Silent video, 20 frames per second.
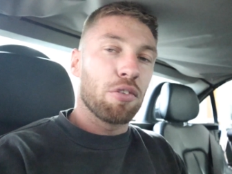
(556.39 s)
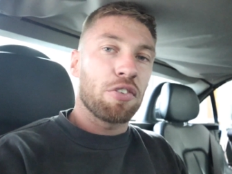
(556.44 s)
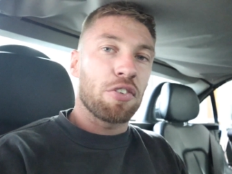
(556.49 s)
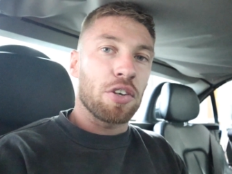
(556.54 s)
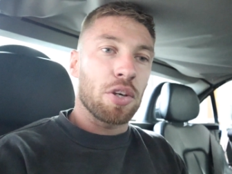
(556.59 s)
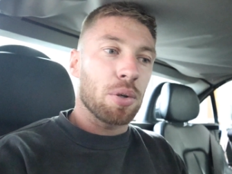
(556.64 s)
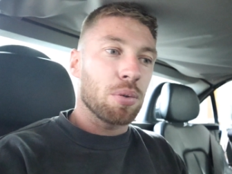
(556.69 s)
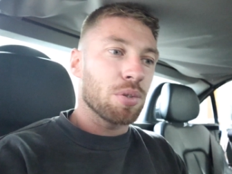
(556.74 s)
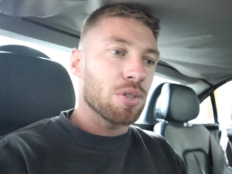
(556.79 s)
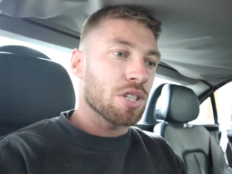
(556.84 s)

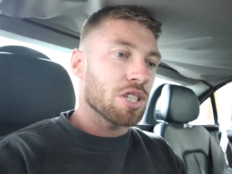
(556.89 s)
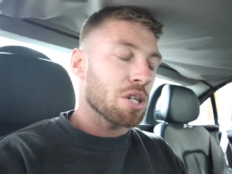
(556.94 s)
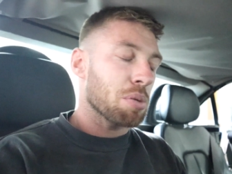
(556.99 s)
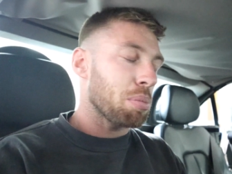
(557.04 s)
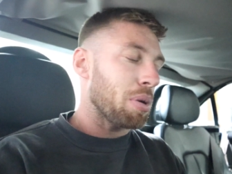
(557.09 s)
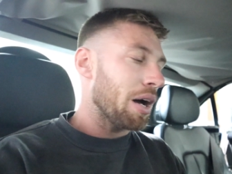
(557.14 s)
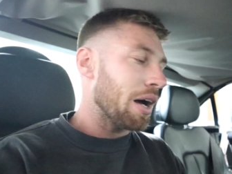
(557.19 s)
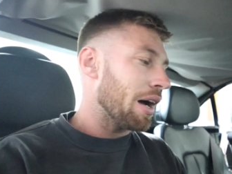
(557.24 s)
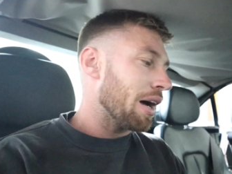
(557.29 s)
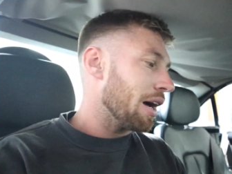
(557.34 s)
fuses
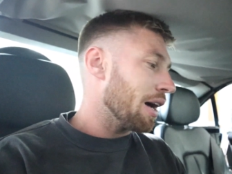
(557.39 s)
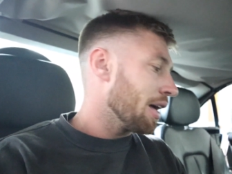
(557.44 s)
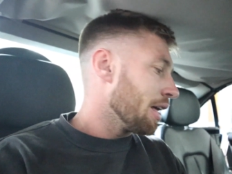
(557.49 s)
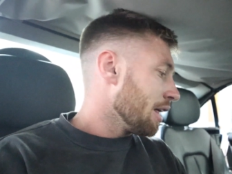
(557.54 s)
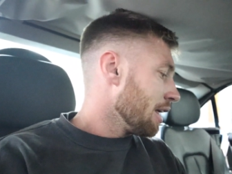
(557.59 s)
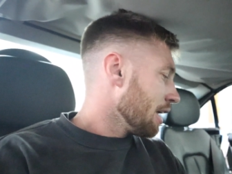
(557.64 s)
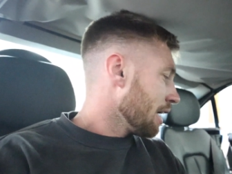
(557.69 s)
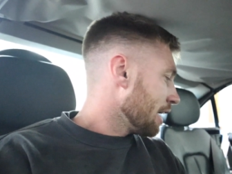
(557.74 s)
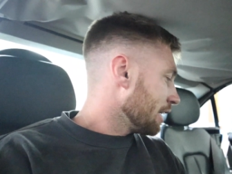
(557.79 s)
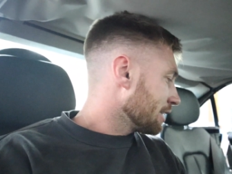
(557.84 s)
apart.
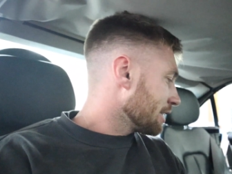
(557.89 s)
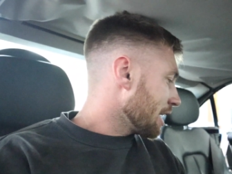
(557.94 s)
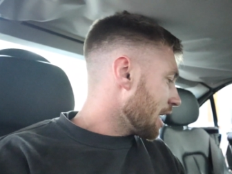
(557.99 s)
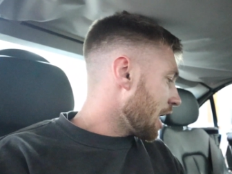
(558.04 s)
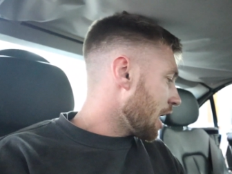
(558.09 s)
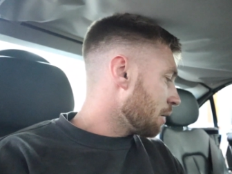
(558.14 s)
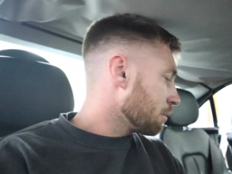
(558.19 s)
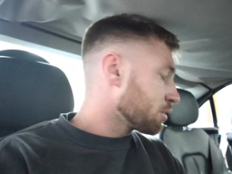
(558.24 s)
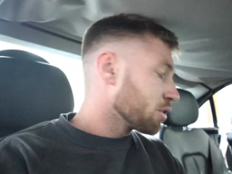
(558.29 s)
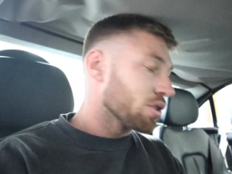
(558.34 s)
It's an
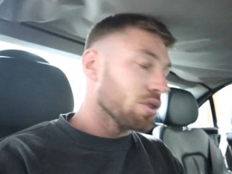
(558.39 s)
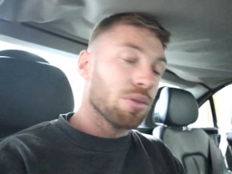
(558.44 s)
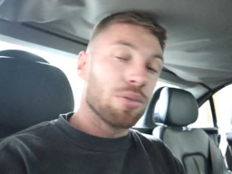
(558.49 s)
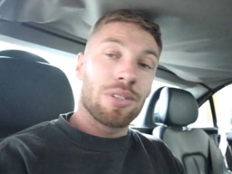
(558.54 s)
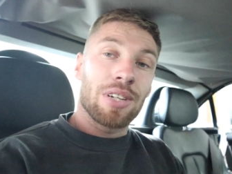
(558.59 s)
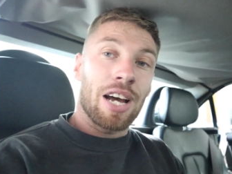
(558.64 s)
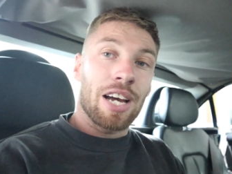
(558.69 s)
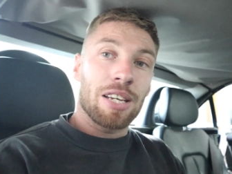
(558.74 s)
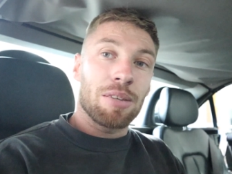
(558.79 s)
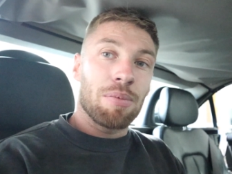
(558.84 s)

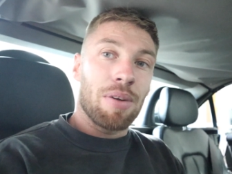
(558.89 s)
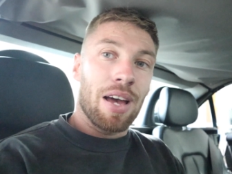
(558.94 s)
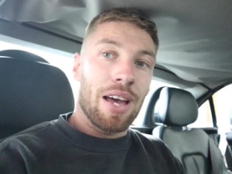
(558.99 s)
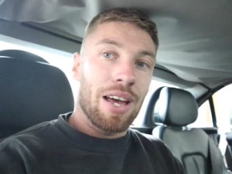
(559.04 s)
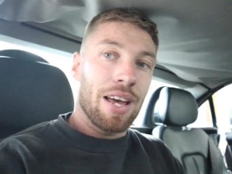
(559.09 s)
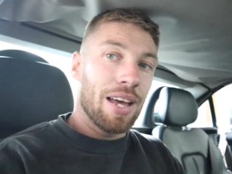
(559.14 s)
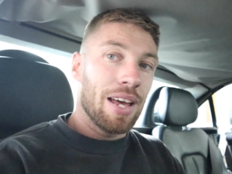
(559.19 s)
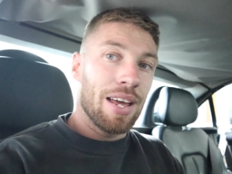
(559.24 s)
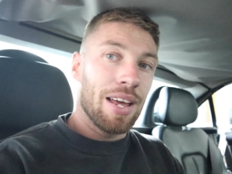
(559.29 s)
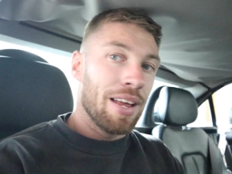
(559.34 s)
absolute
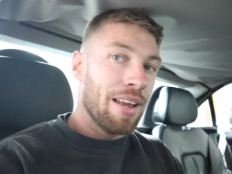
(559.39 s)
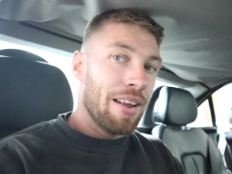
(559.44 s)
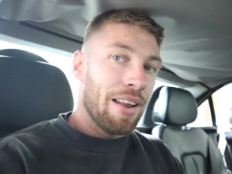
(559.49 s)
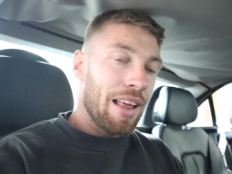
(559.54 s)
nightmare.